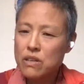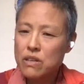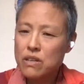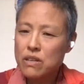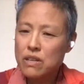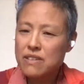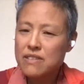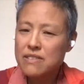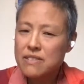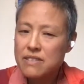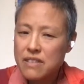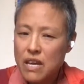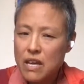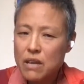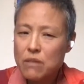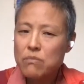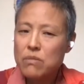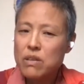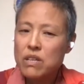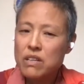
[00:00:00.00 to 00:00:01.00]

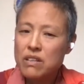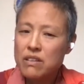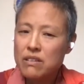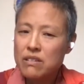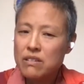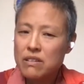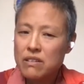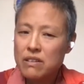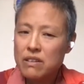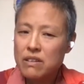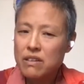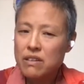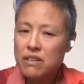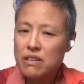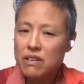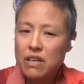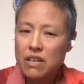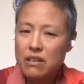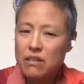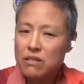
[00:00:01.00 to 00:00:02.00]
excitement,
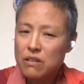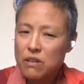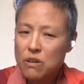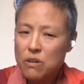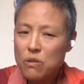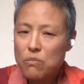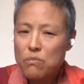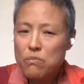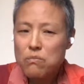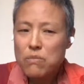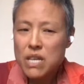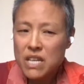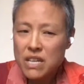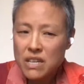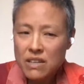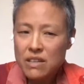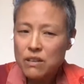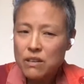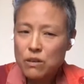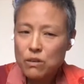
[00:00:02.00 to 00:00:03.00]
no
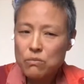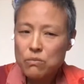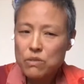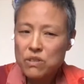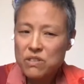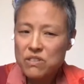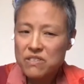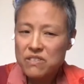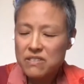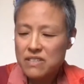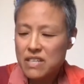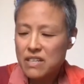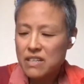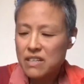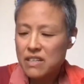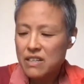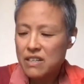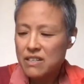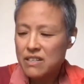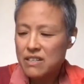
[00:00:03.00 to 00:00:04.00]
meaning almost,
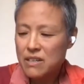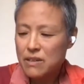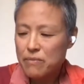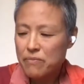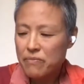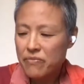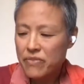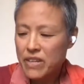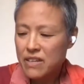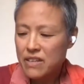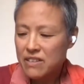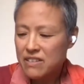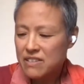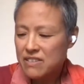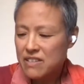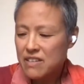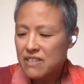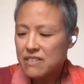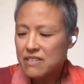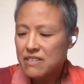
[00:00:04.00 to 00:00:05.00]
and the
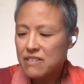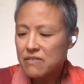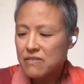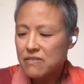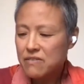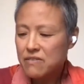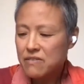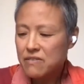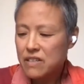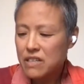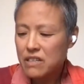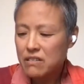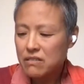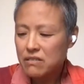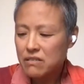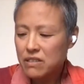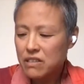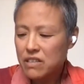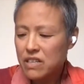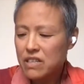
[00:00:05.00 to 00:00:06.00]
sense of
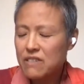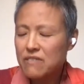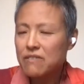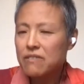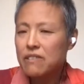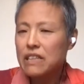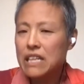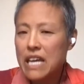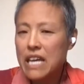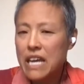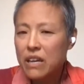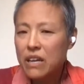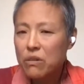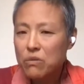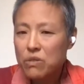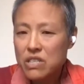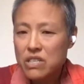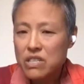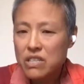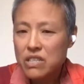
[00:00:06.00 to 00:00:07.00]
kind of
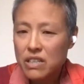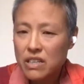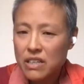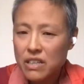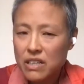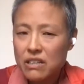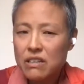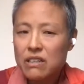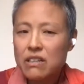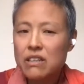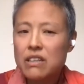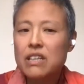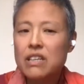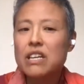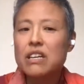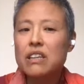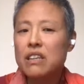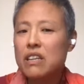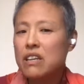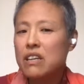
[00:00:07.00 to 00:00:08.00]
languishing
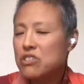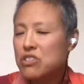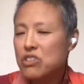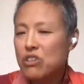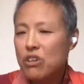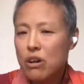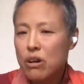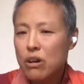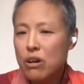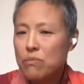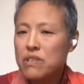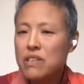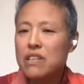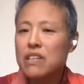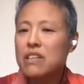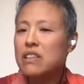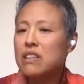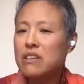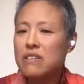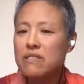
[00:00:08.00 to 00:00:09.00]
in their jobs and
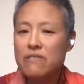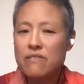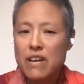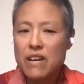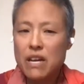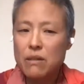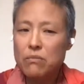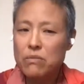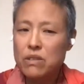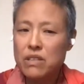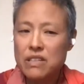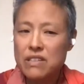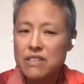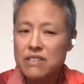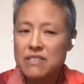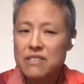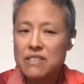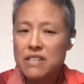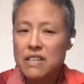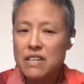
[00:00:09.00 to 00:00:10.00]
in their
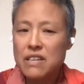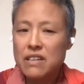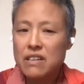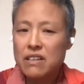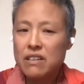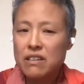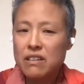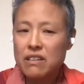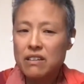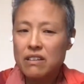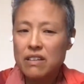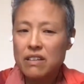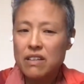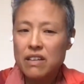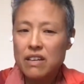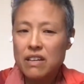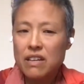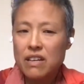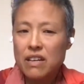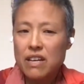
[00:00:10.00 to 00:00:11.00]
families.
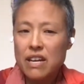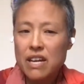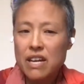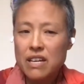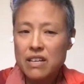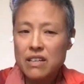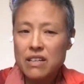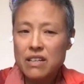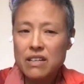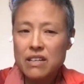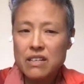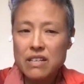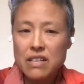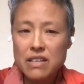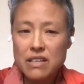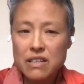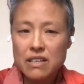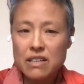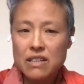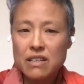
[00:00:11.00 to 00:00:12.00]
And
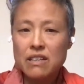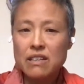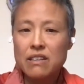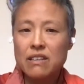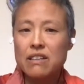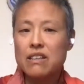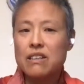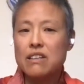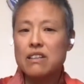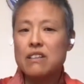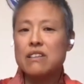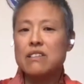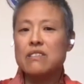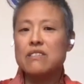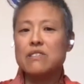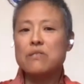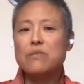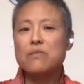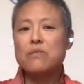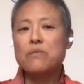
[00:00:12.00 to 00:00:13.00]

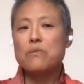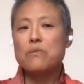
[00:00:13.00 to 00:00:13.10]
so